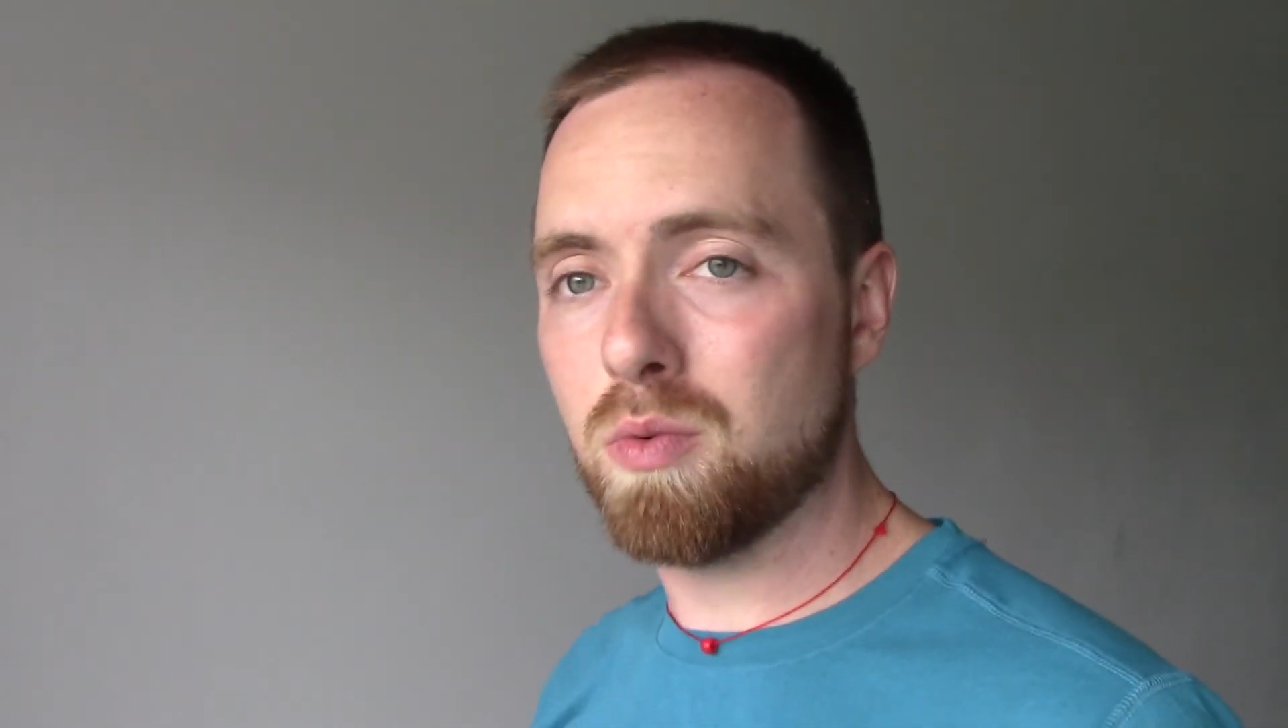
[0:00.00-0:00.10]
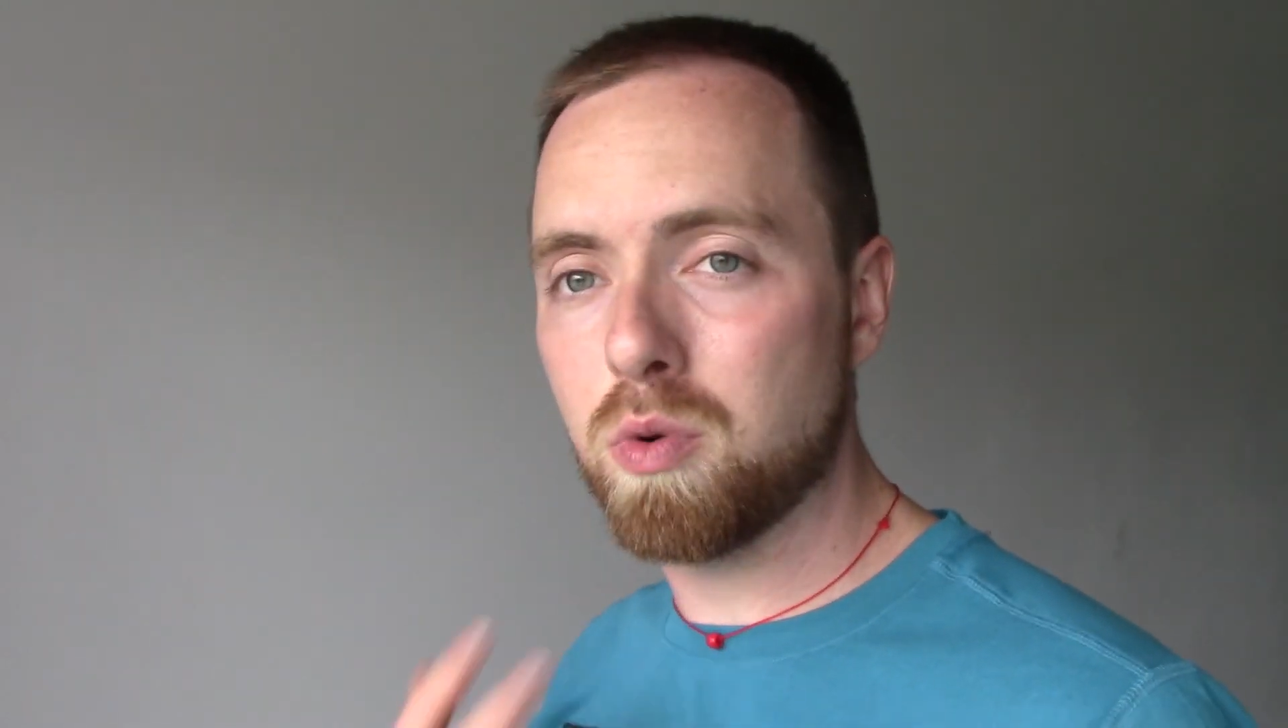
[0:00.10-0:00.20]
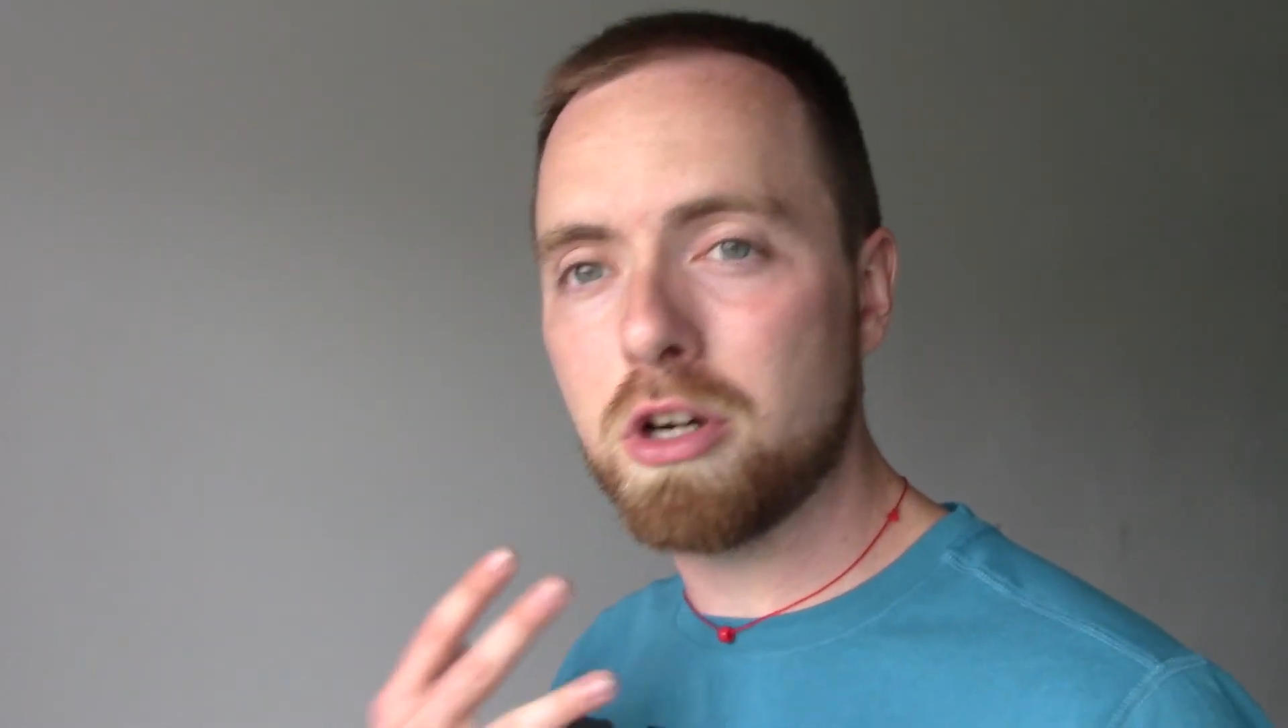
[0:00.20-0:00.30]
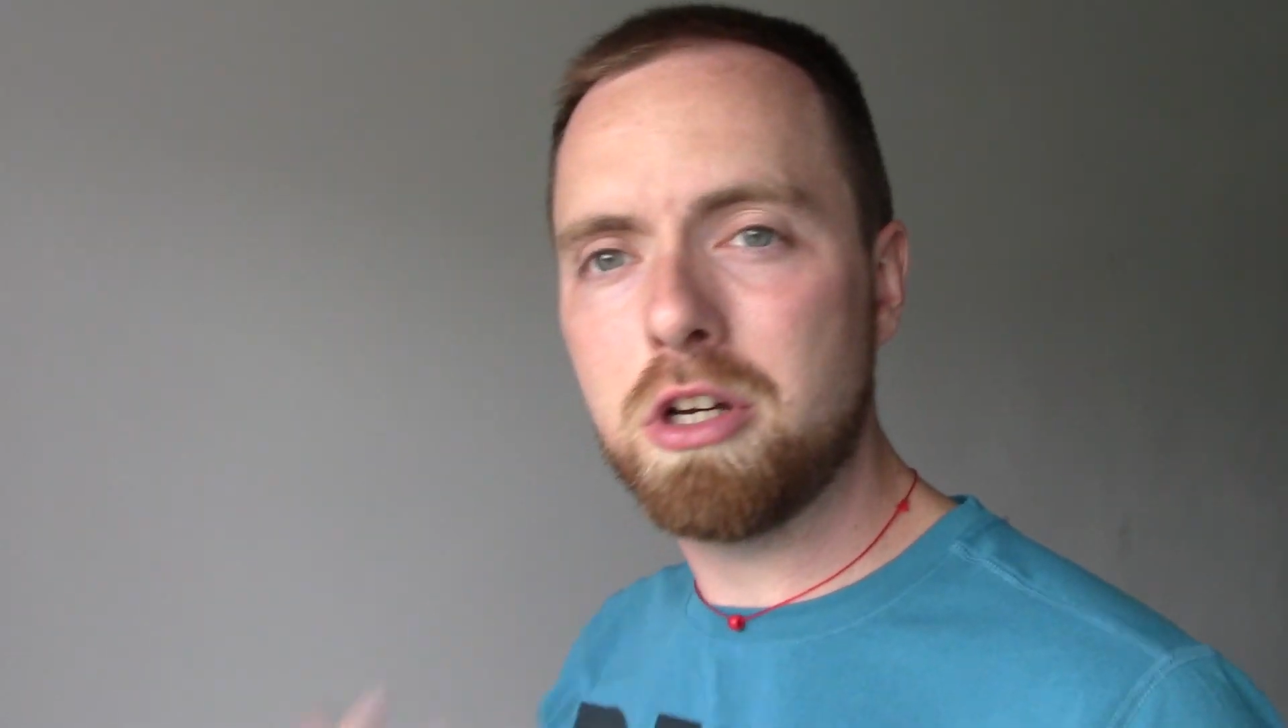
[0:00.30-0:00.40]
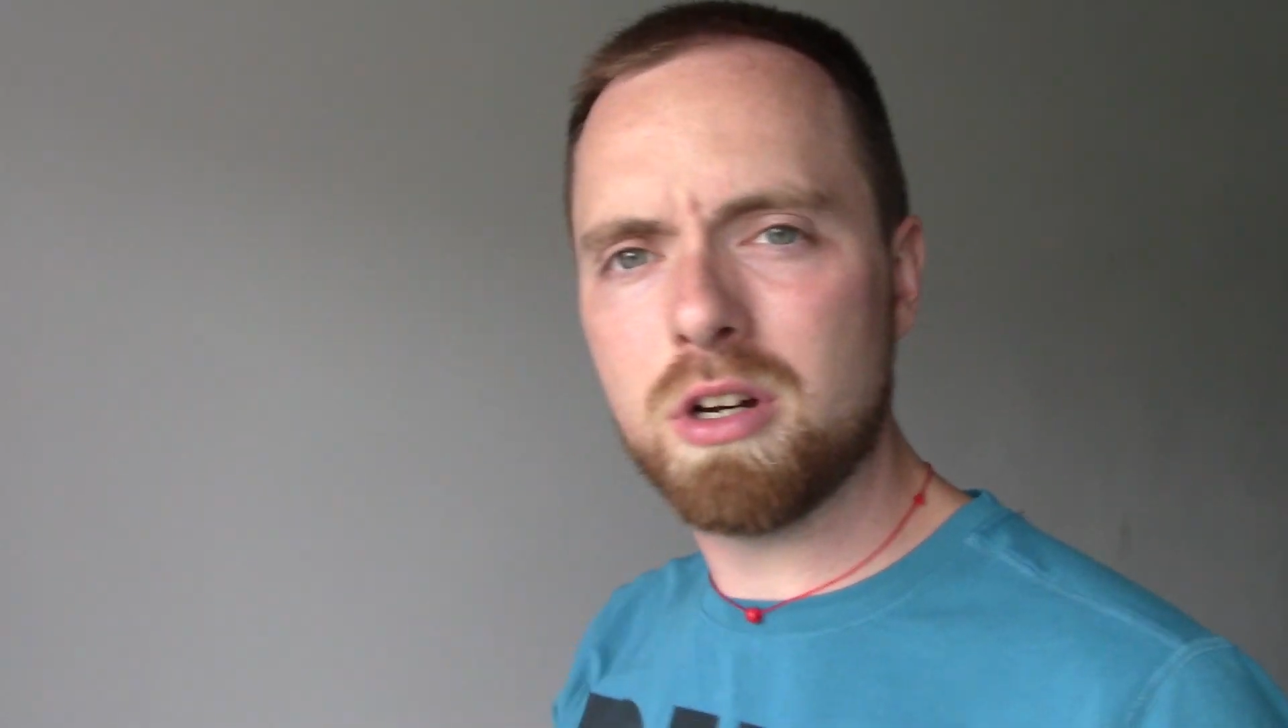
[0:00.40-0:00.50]
we're
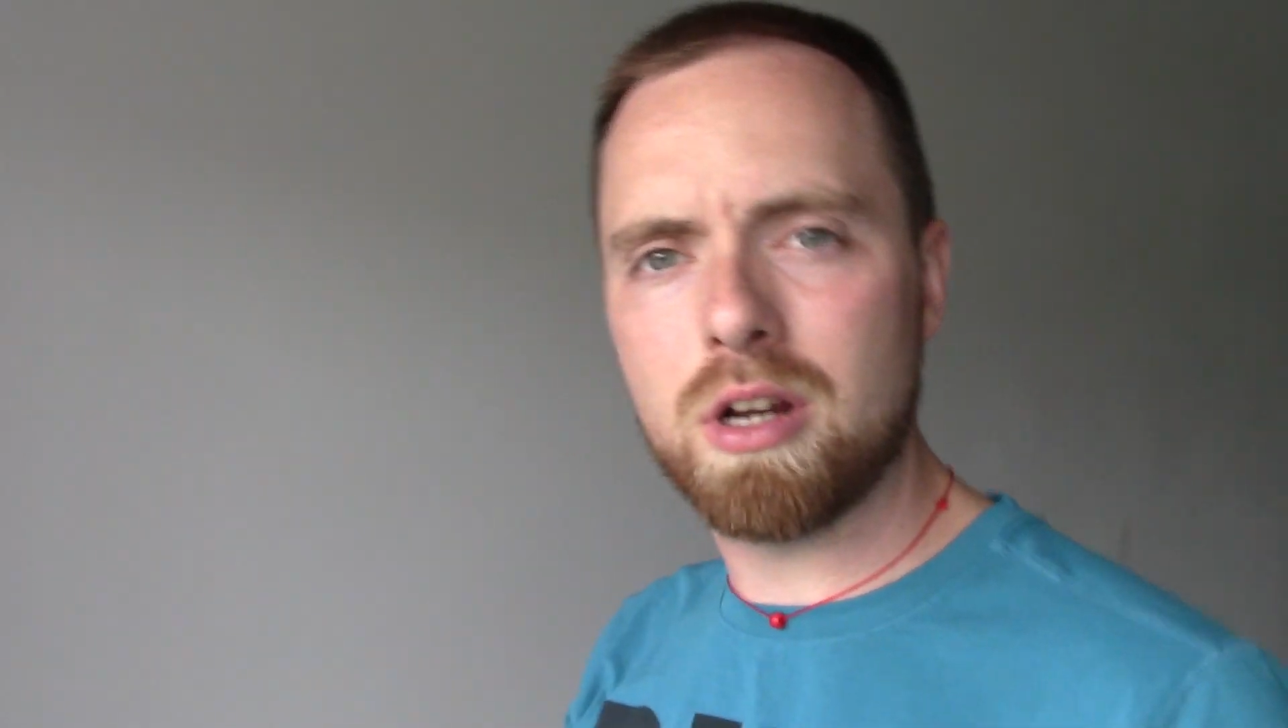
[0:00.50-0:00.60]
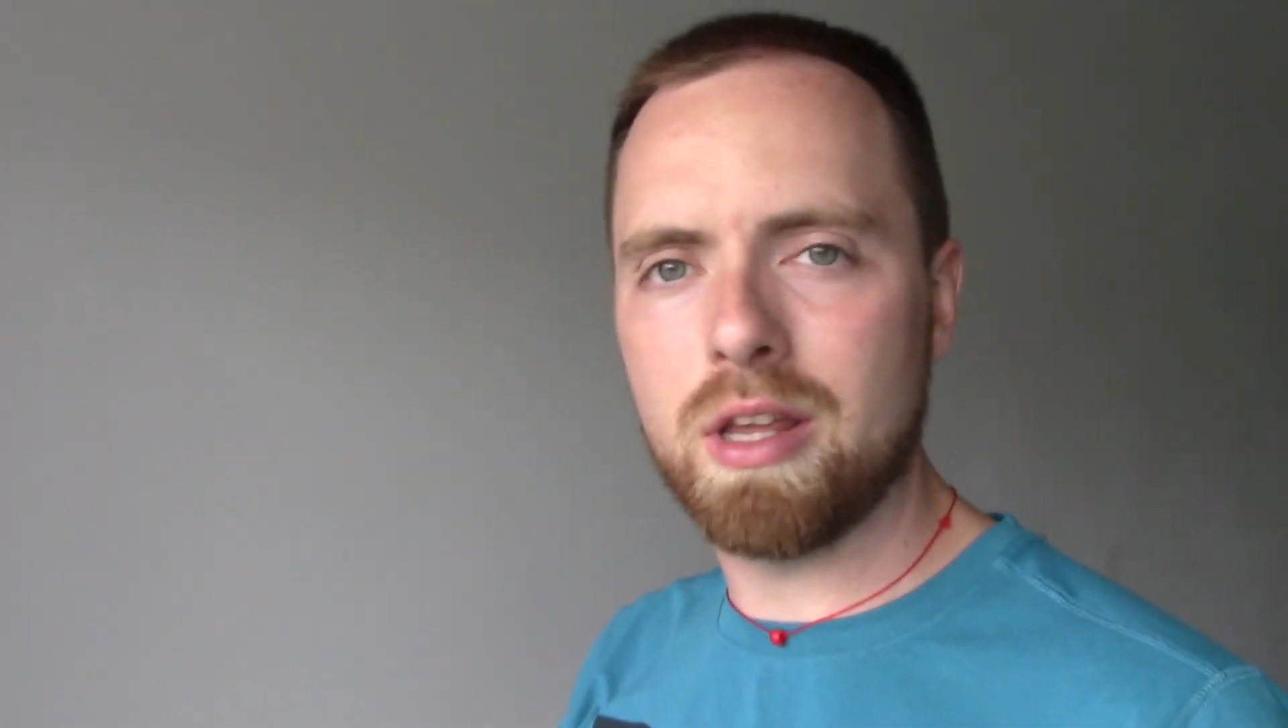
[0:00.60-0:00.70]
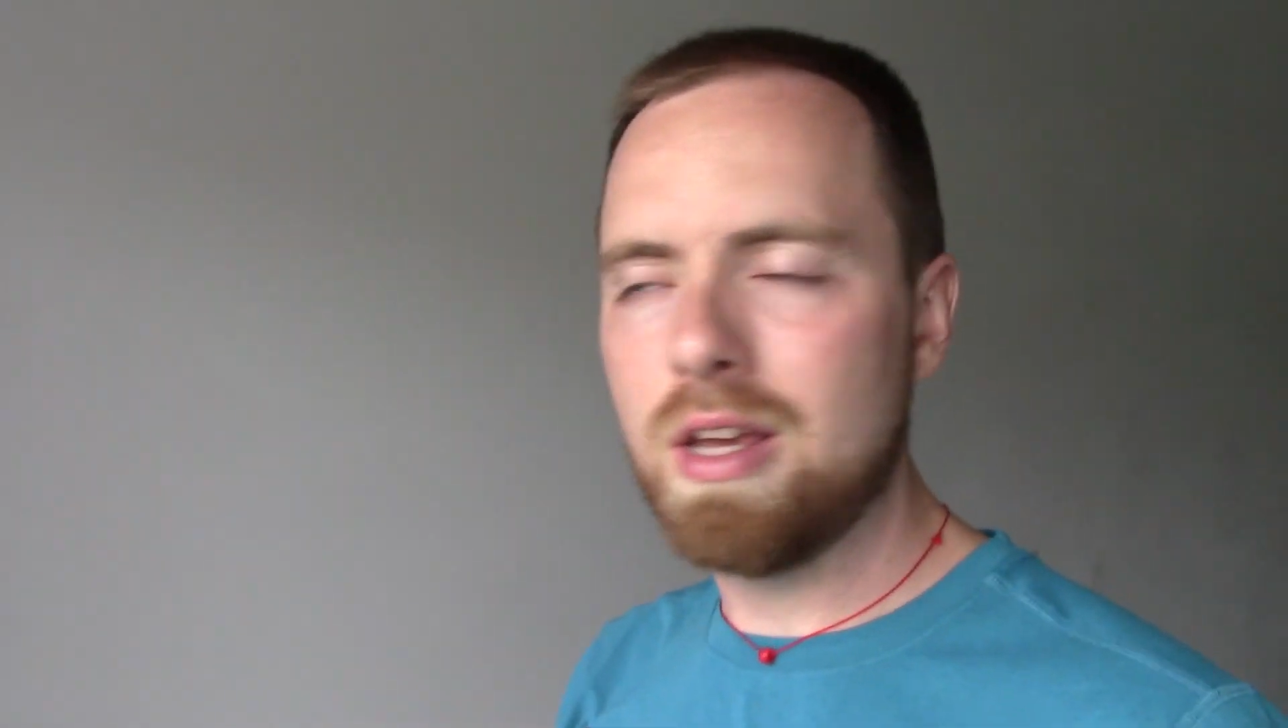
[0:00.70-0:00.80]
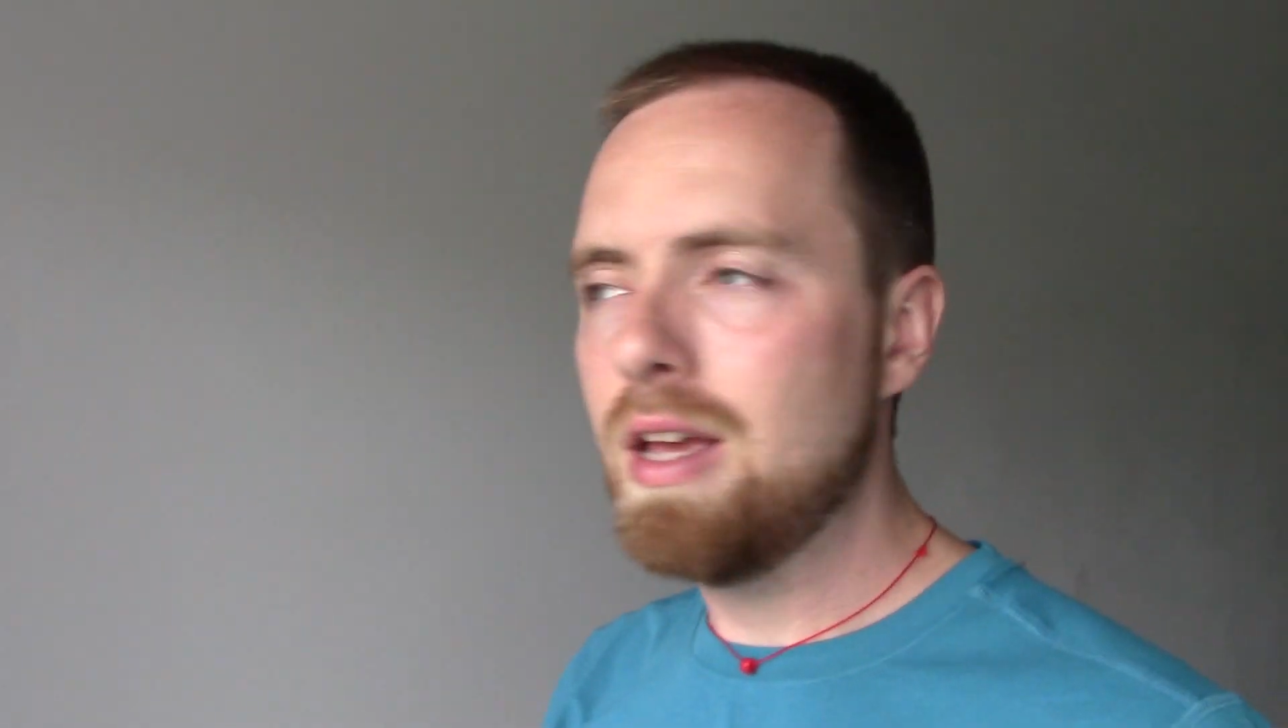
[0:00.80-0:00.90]
good.